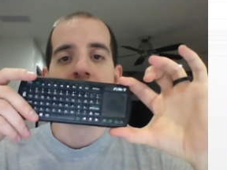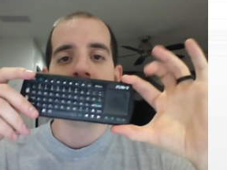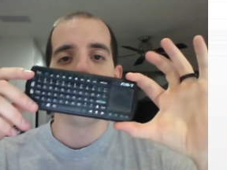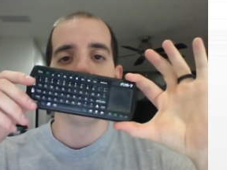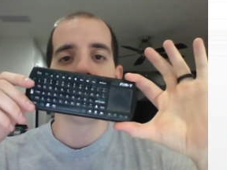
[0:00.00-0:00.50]

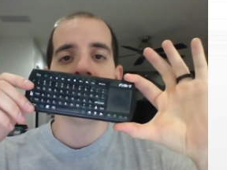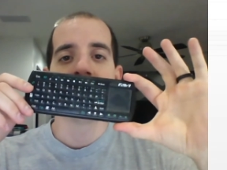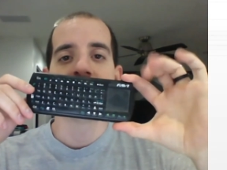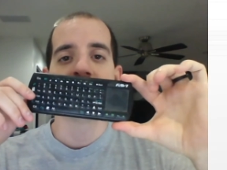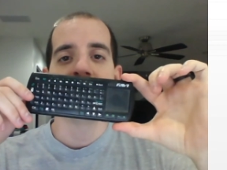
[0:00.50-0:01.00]
uh, but
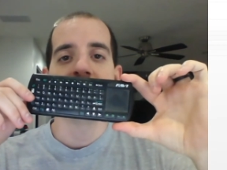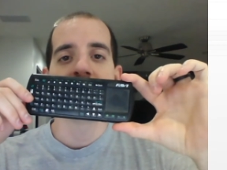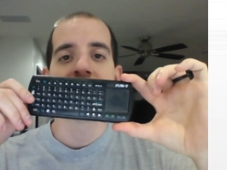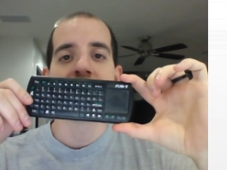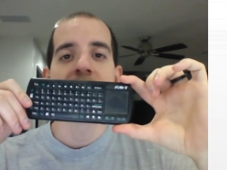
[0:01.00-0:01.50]
again, just
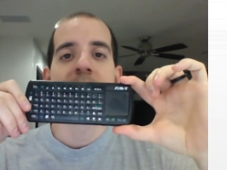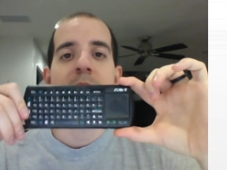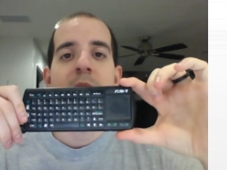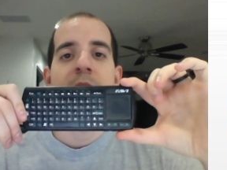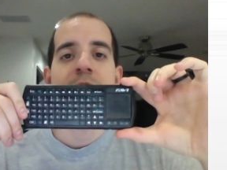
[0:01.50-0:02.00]
taking some
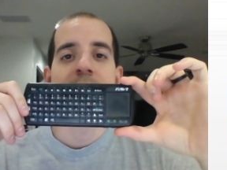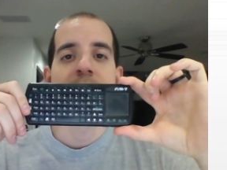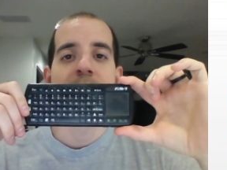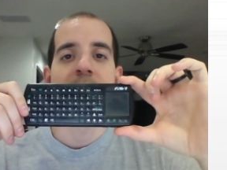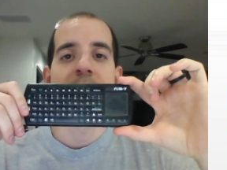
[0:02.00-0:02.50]
inspiration
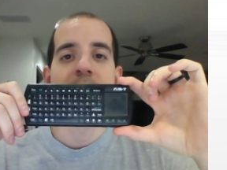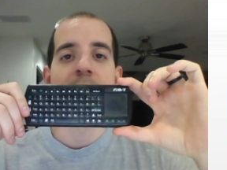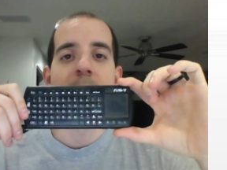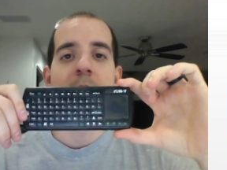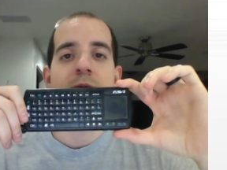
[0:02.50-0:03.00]
from the
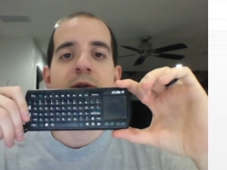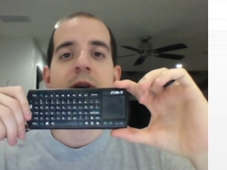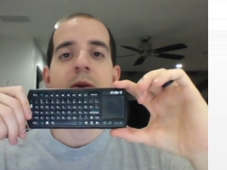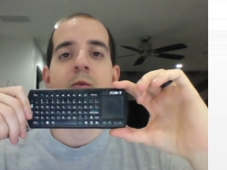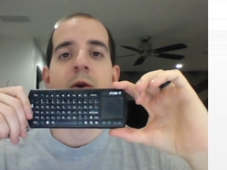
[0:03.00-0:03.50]
remotes
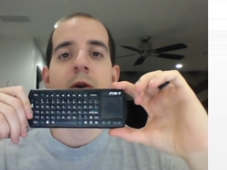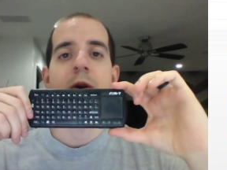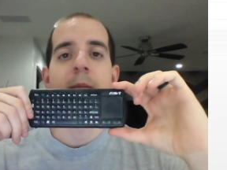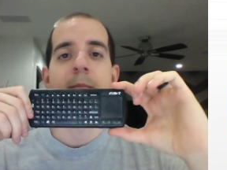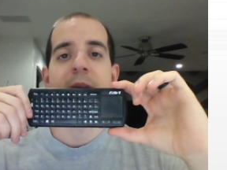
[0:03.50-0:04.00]
that we're
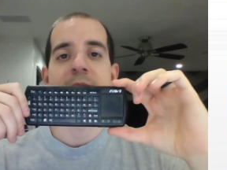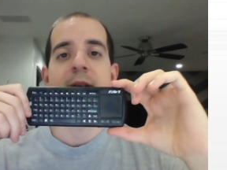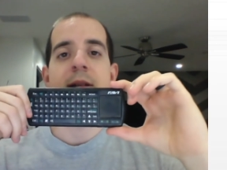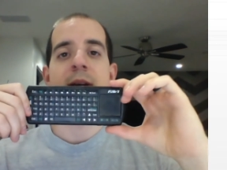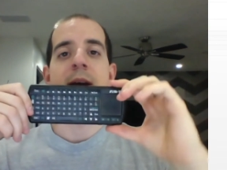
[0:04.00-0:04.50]

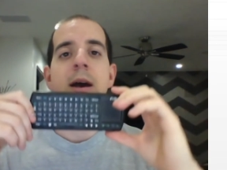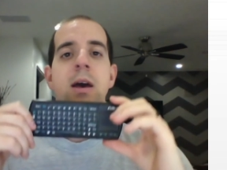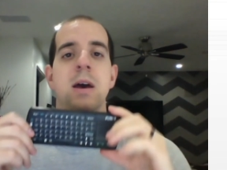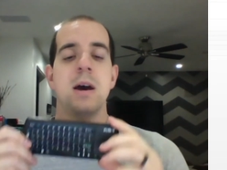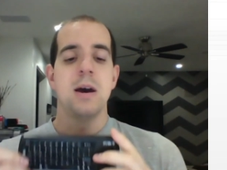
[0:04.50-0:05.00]
basically
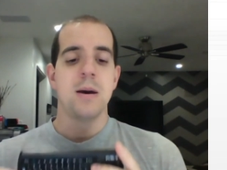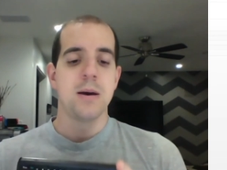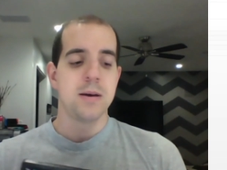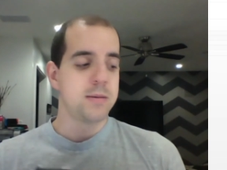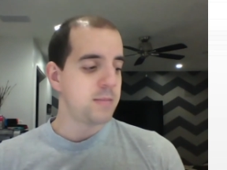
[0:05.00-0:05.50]

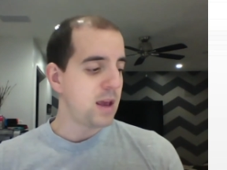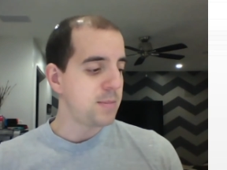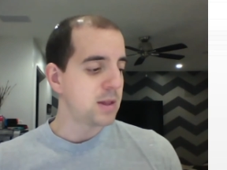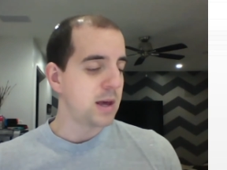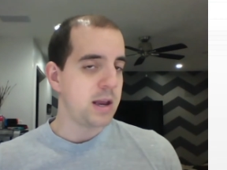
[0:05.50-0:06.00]
uh,
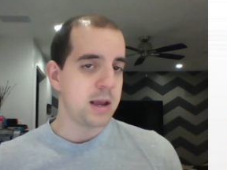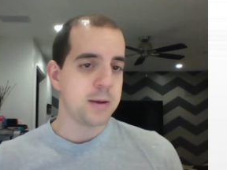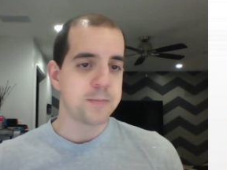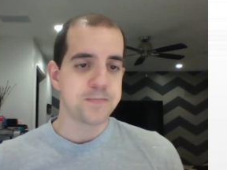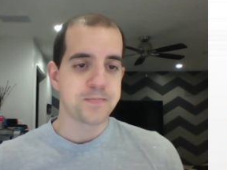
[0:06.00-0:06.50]

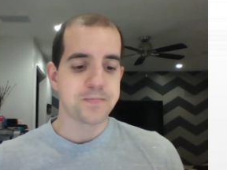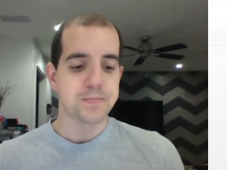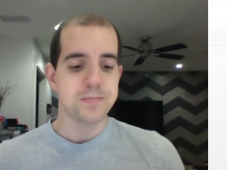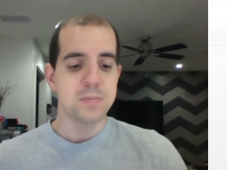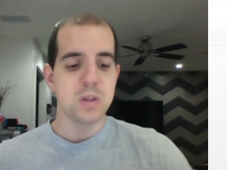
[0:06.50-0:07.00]
emulating.
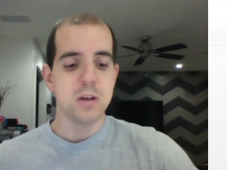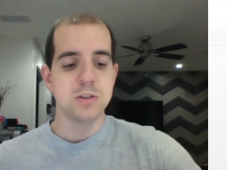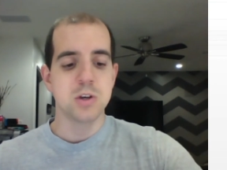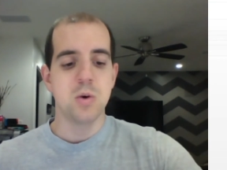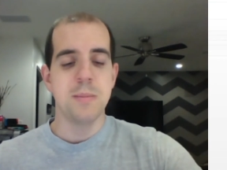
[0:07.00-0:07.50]

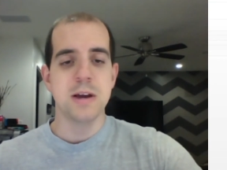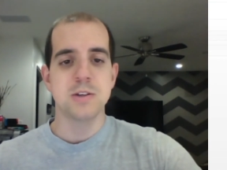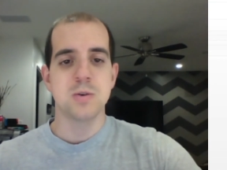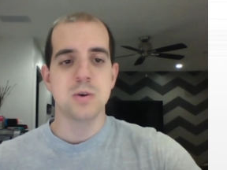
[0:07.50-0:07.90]
So going back to